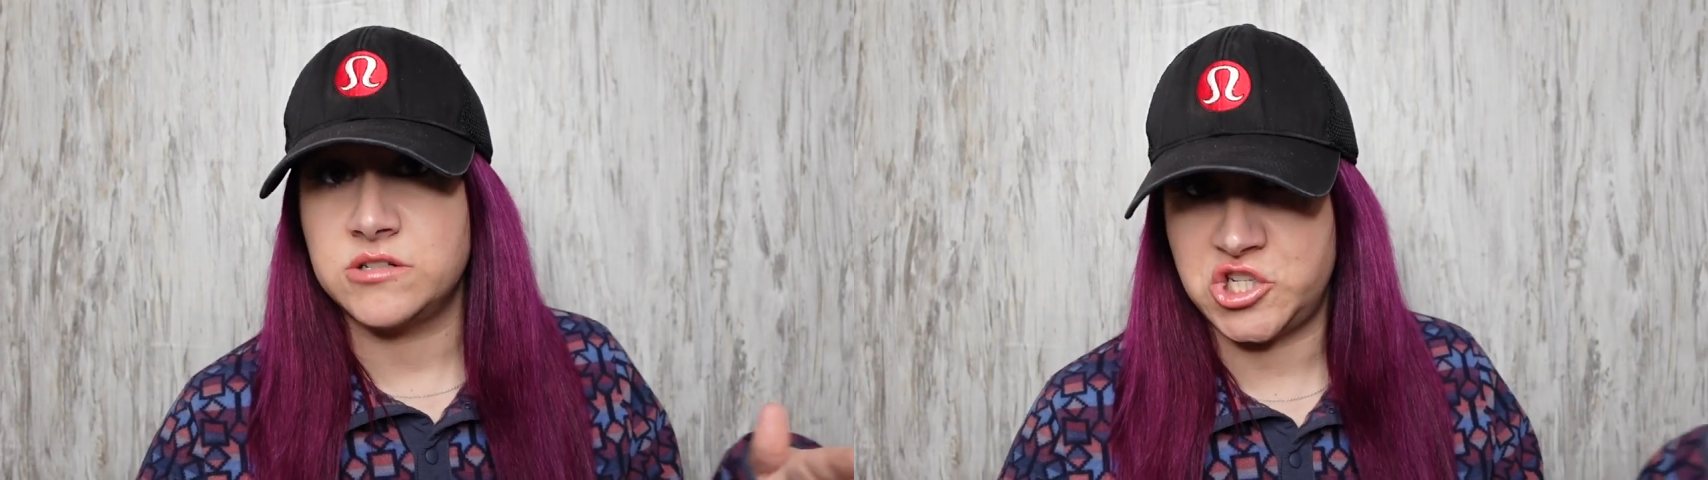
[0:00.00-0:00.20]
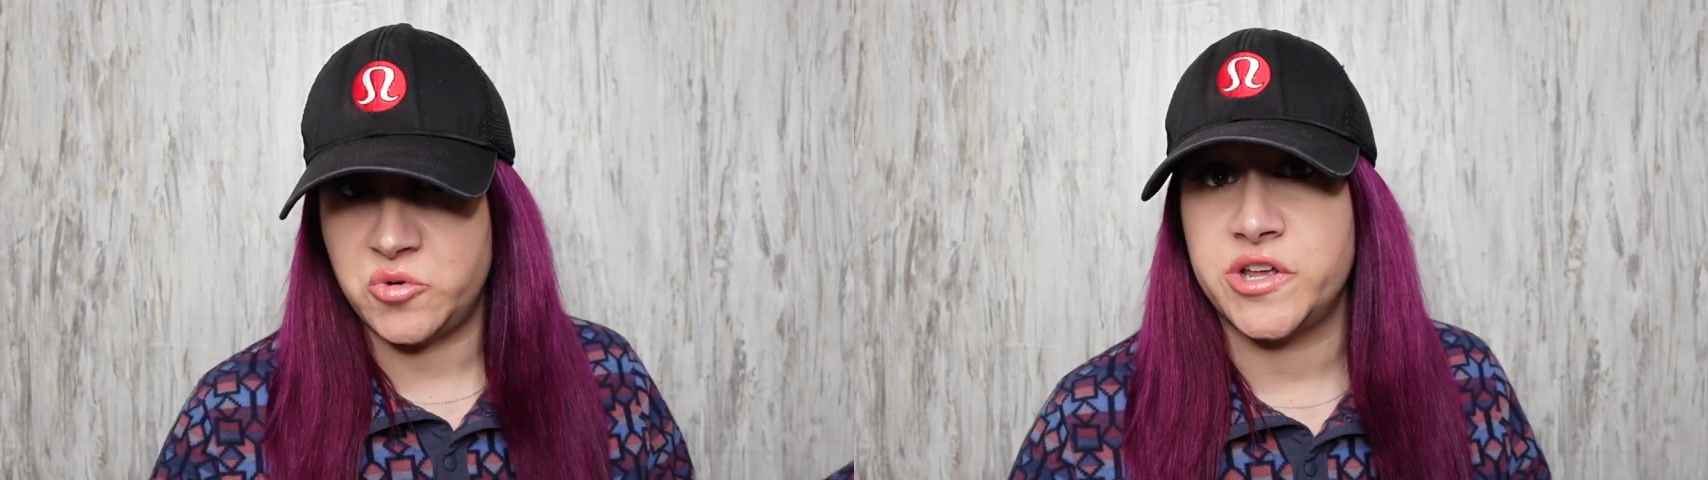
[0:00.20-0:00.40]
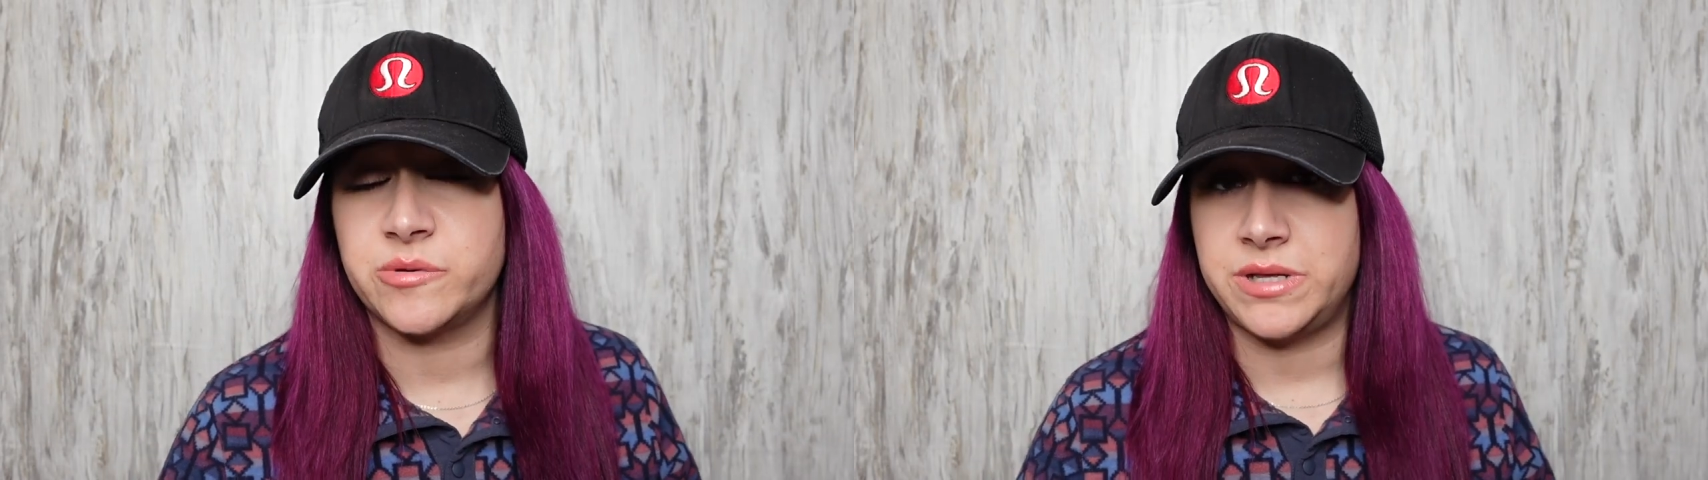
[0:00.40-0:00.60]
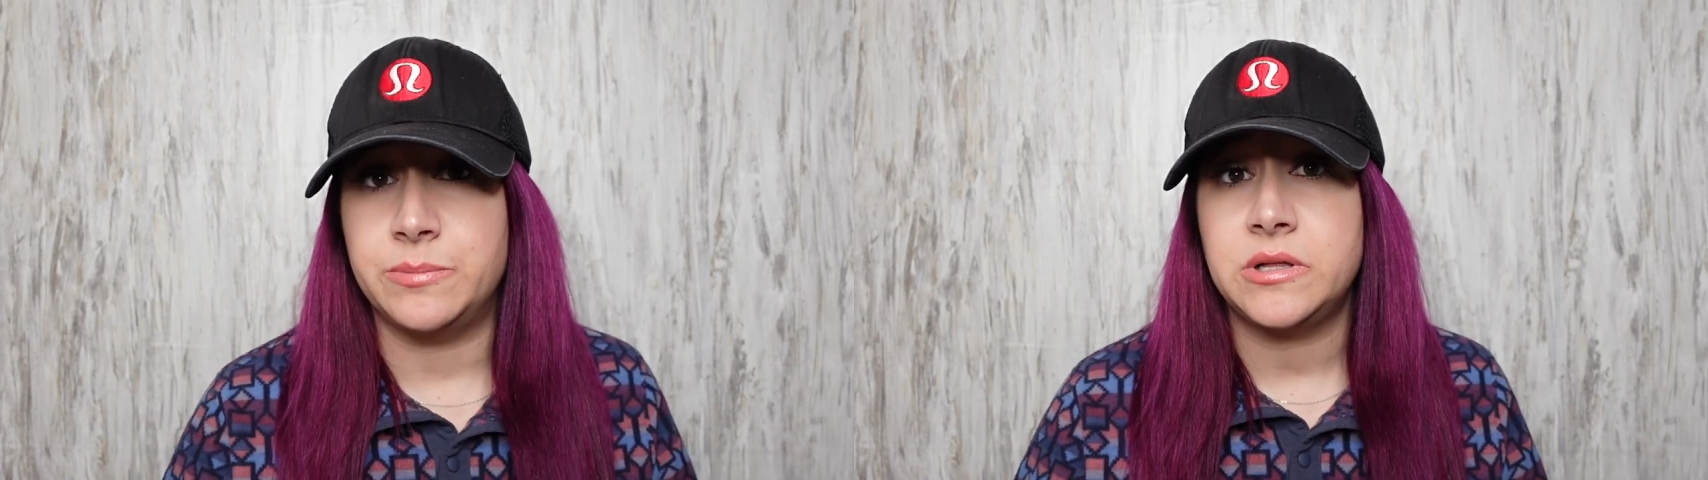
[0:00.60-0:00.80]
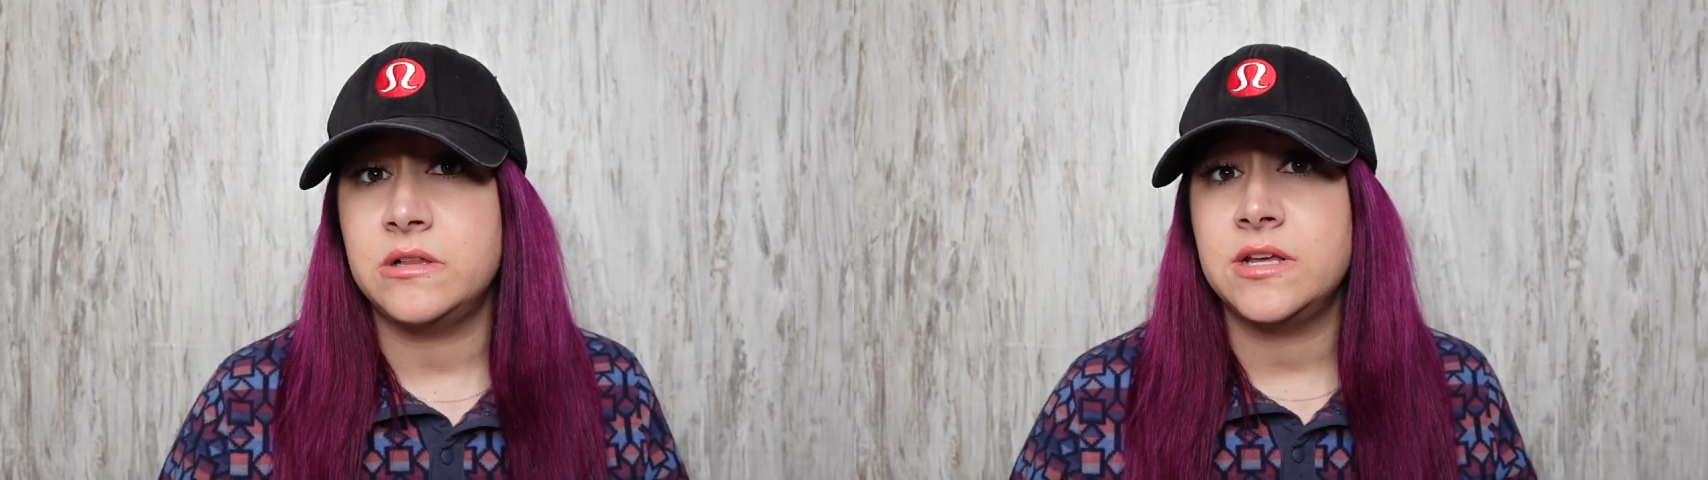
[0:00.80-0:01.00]
200
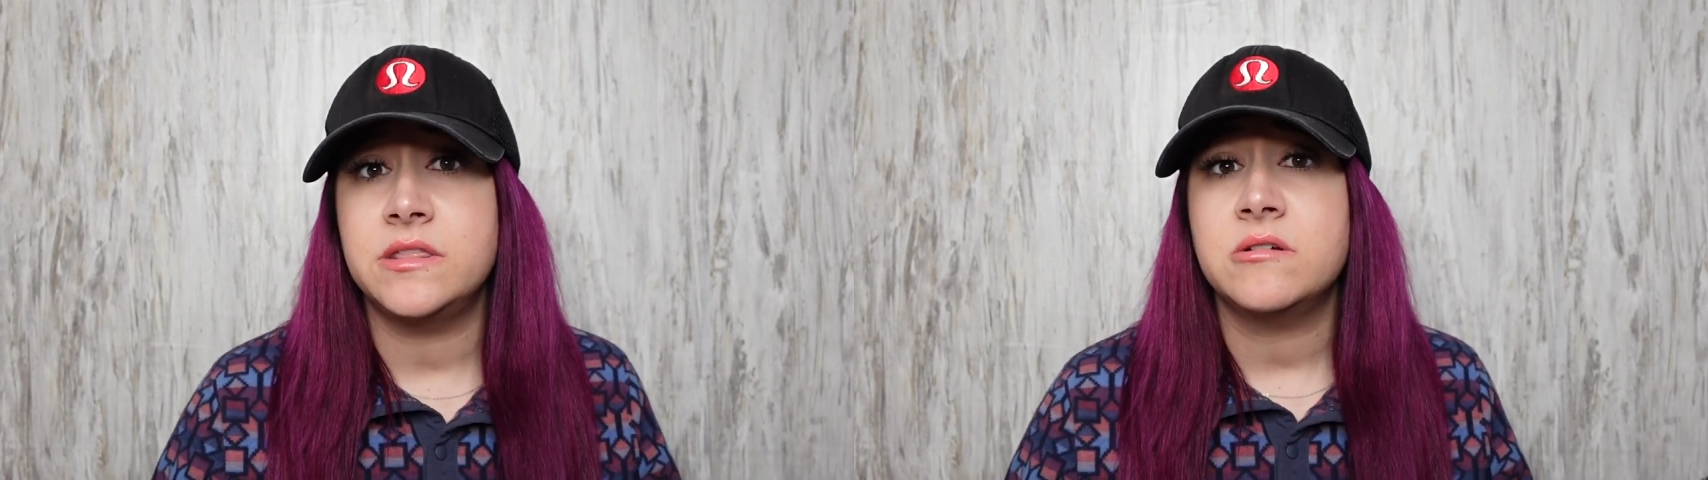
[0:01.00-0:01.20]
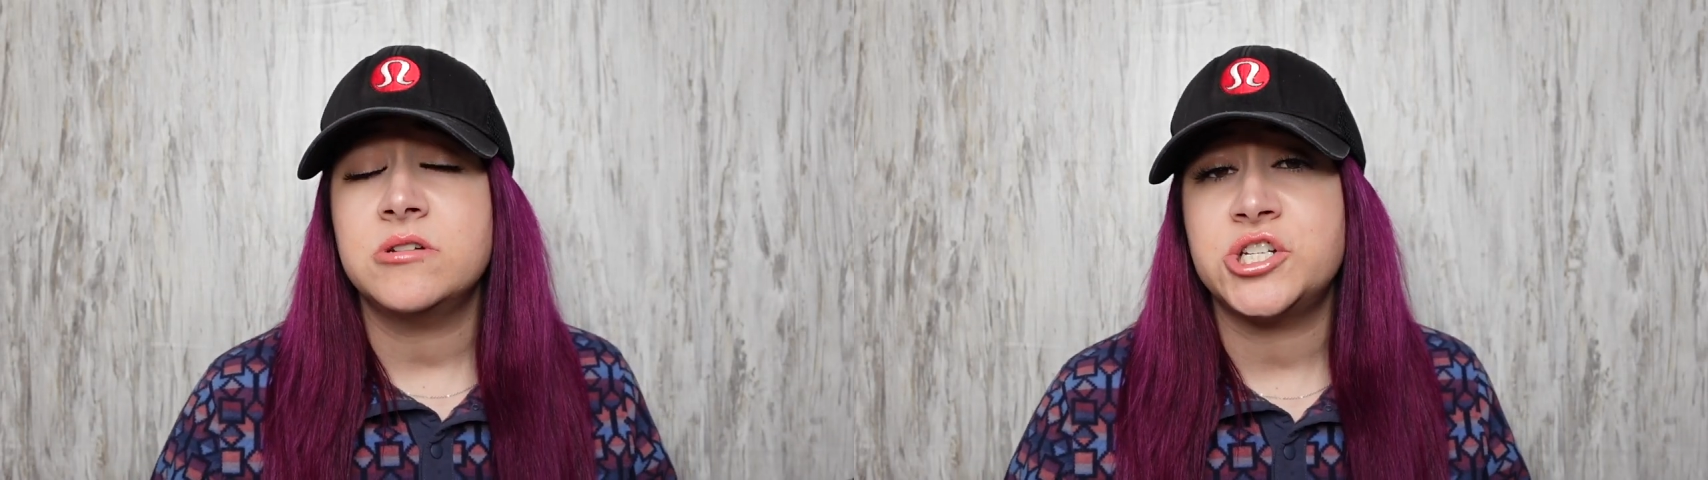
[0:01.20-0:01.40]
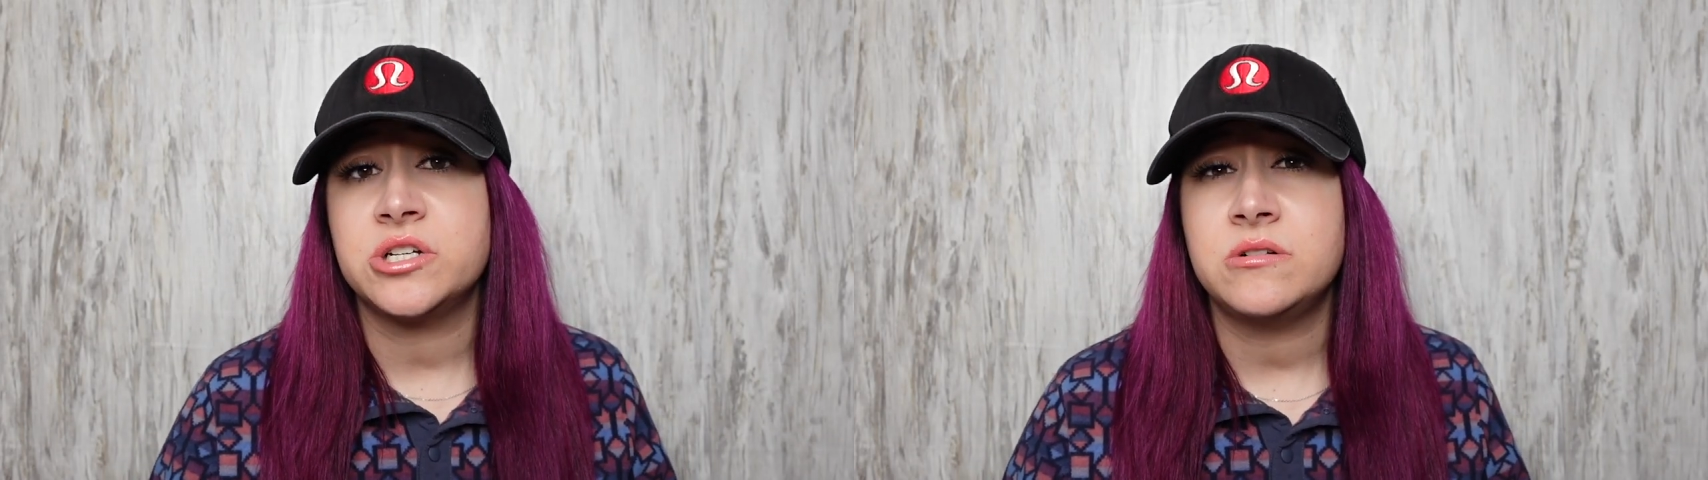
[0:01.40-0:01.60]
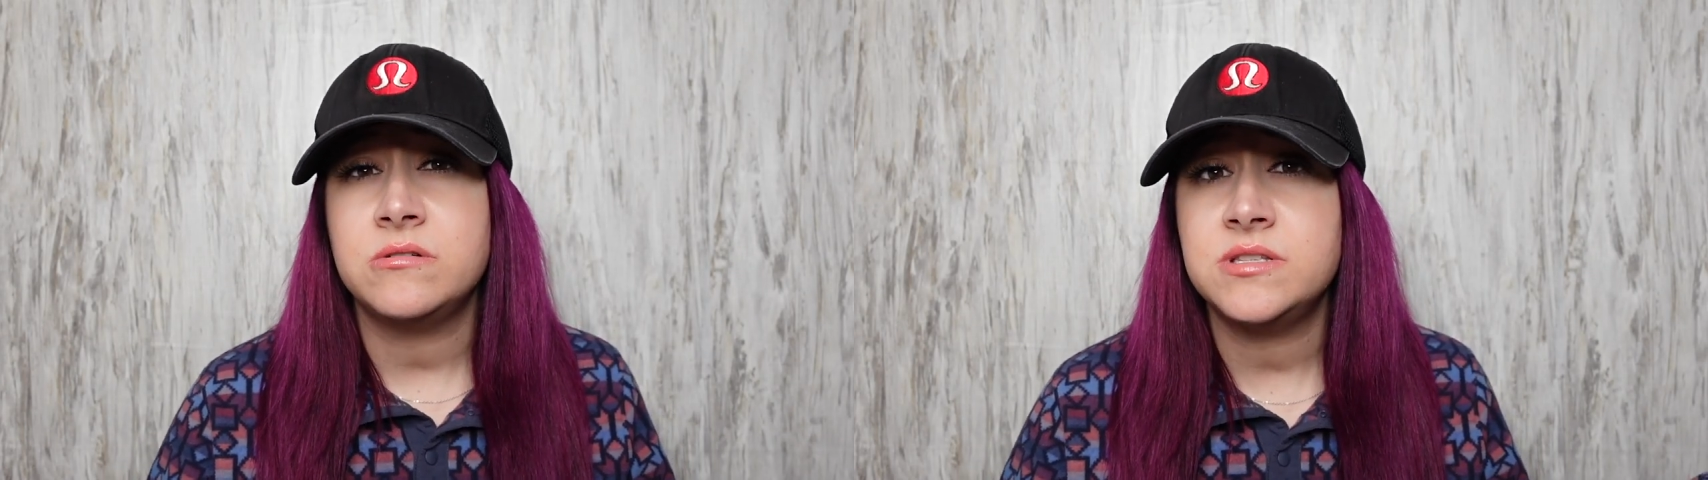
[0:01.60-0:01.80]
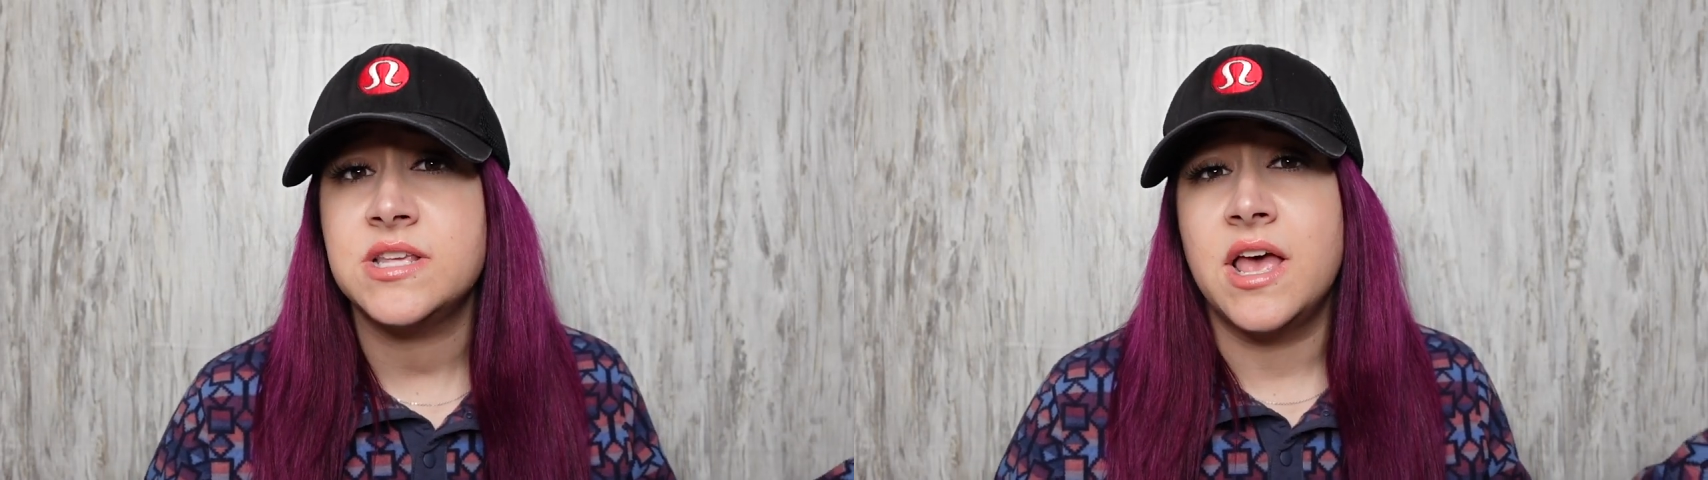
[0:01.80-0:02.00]
people in those
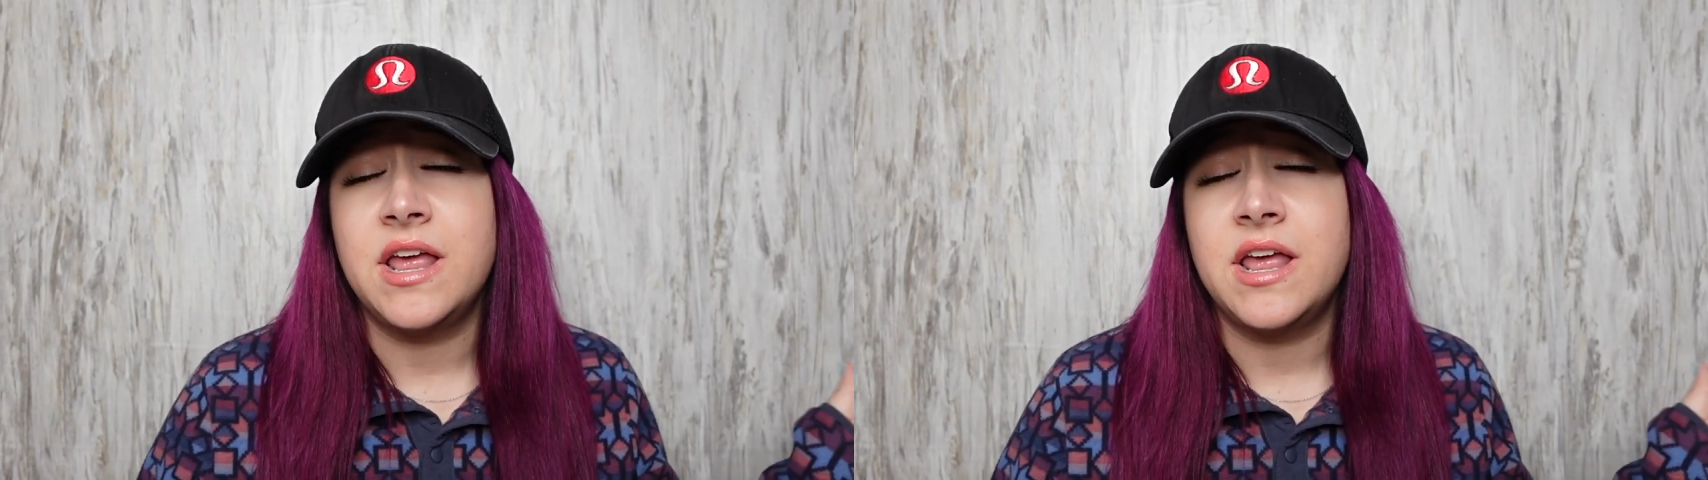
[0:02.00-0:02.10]
shows.